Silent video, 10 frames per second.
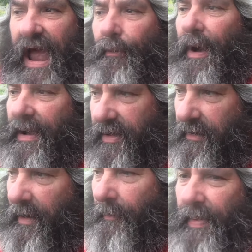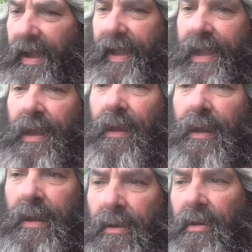I want you to be
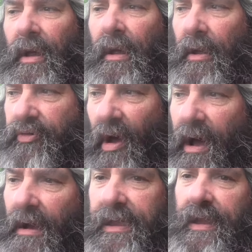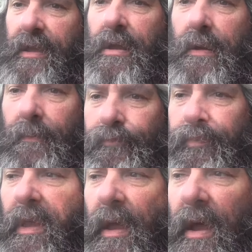talking,
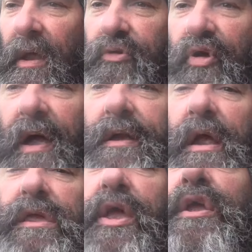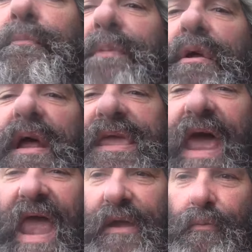trying to
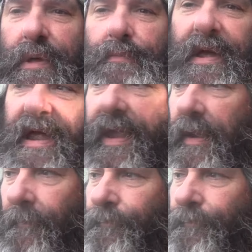communicate with me.